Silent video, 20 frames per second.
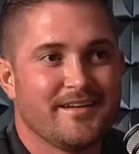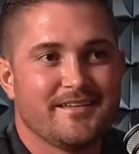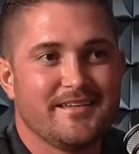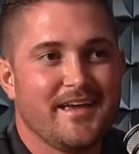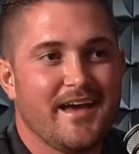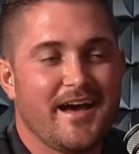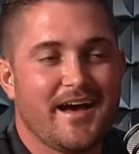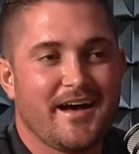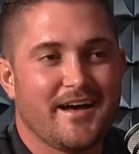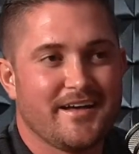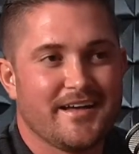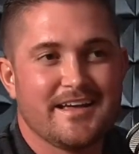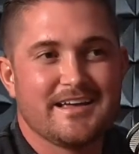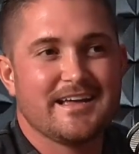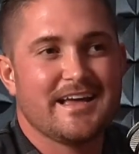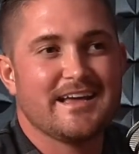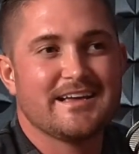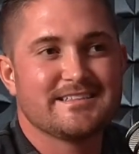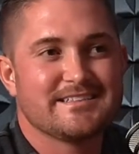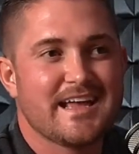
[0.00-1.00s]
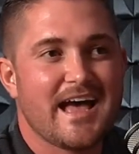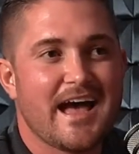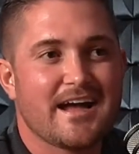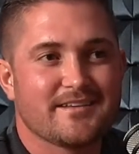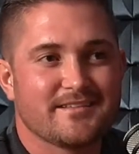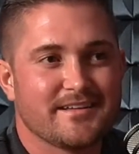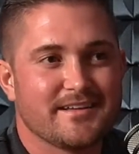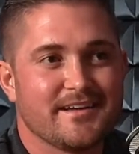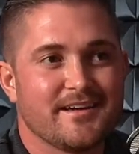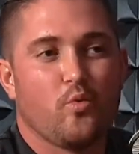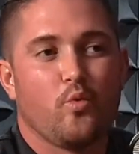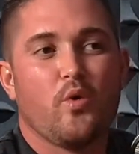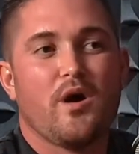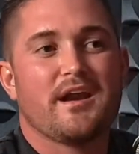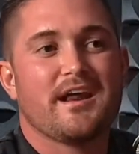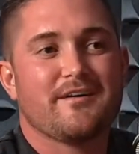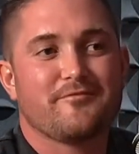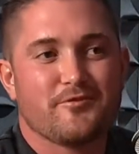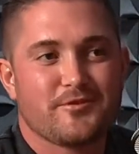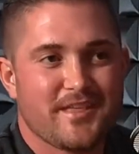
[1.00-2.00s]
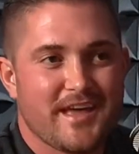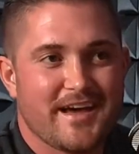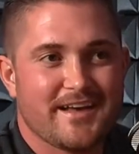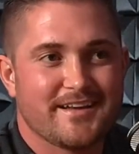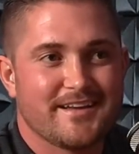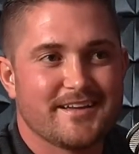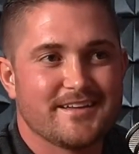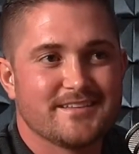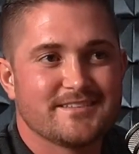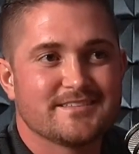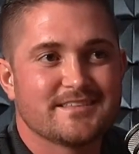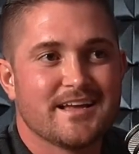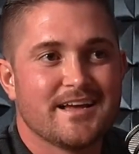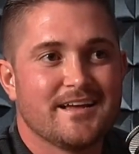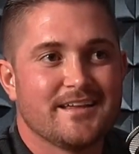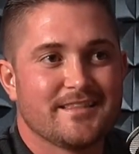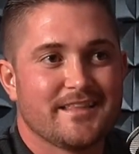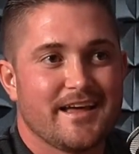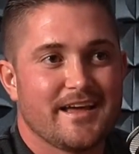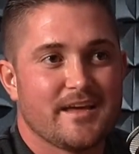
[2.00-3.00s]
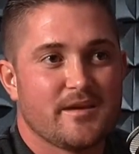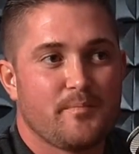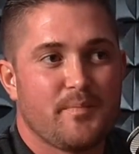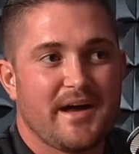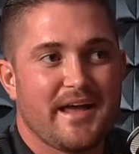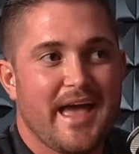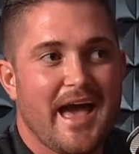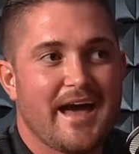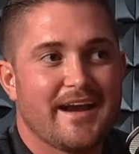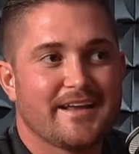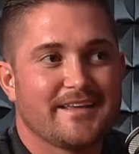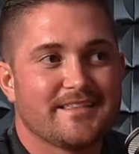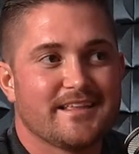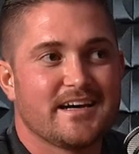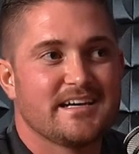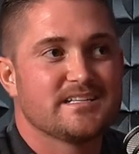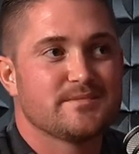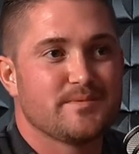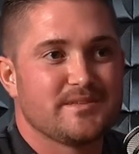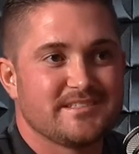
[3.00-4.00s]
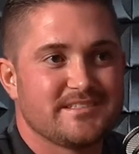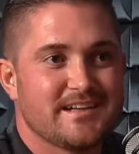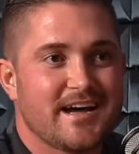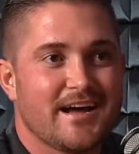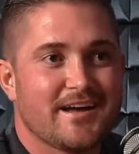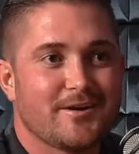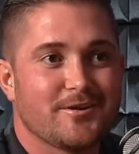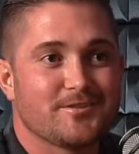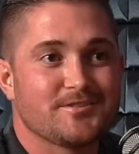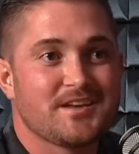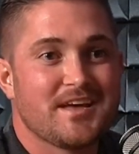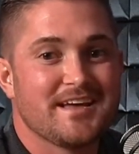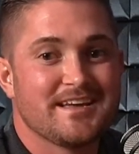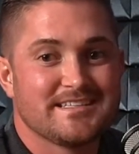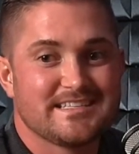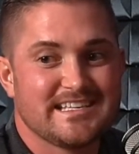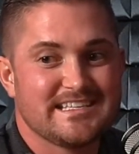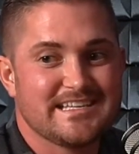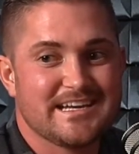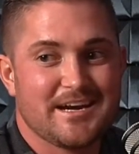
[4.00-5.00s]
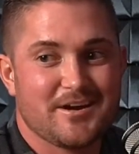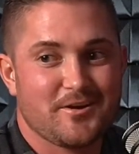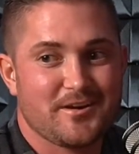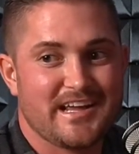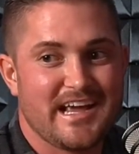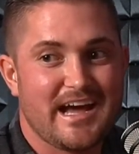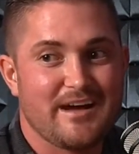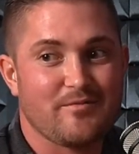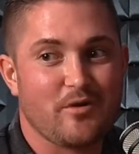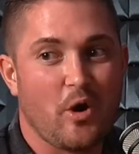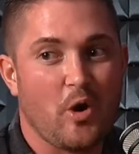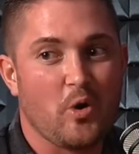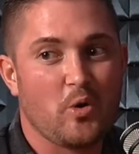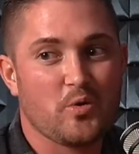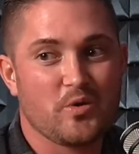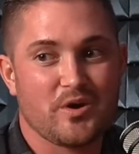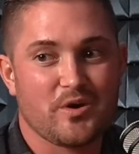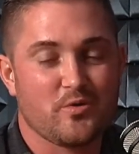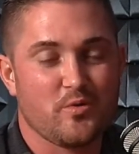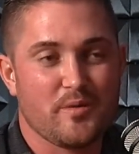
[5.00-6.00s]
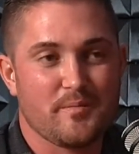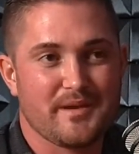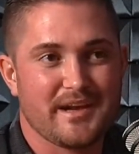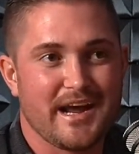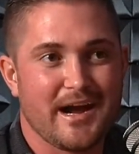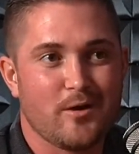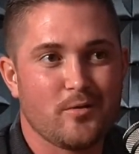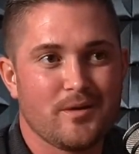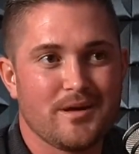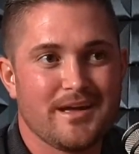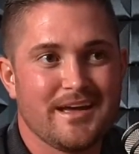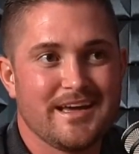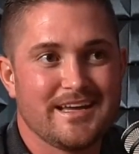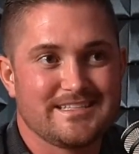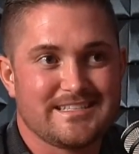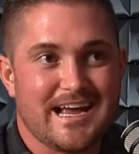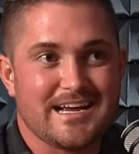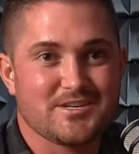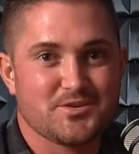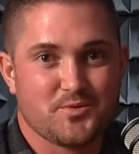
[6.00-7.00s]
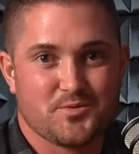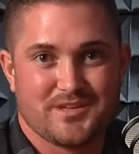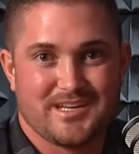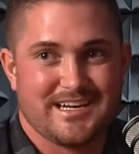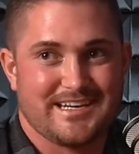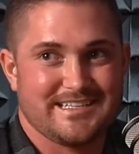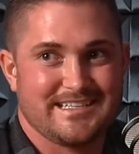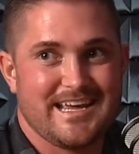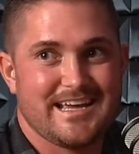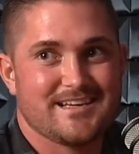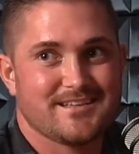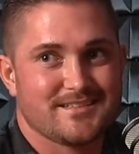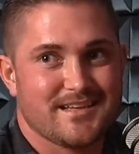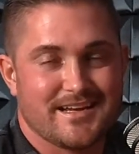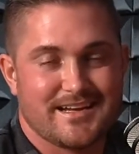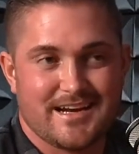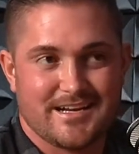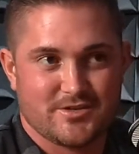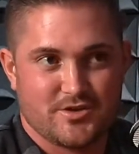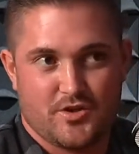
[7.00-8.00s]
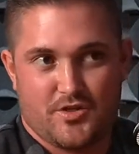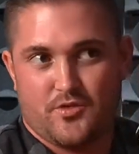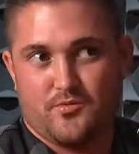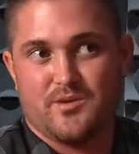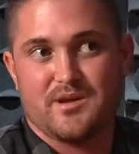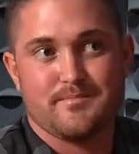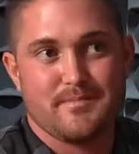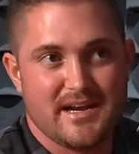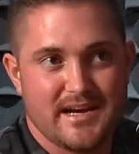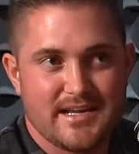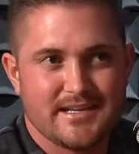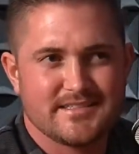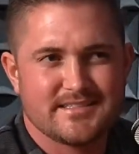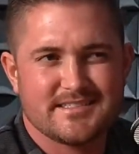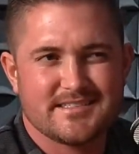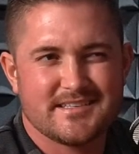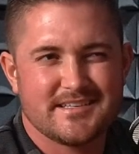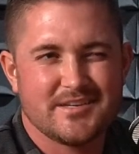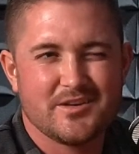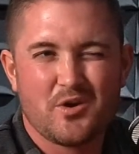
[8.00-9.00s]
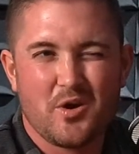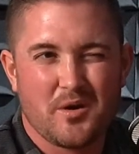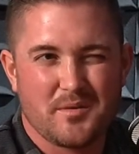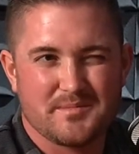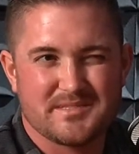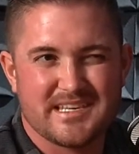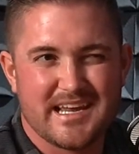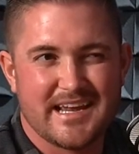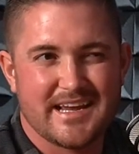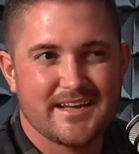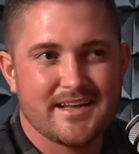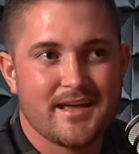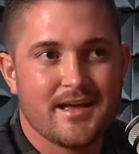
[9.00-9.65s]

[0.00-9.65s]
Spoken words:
Yeah, exactly. Whatever that is. Like, by adding the husband's tires, since I already have all the equipment out, it's actually only going to take us like an extra 3 minutes. You know what I'm saying?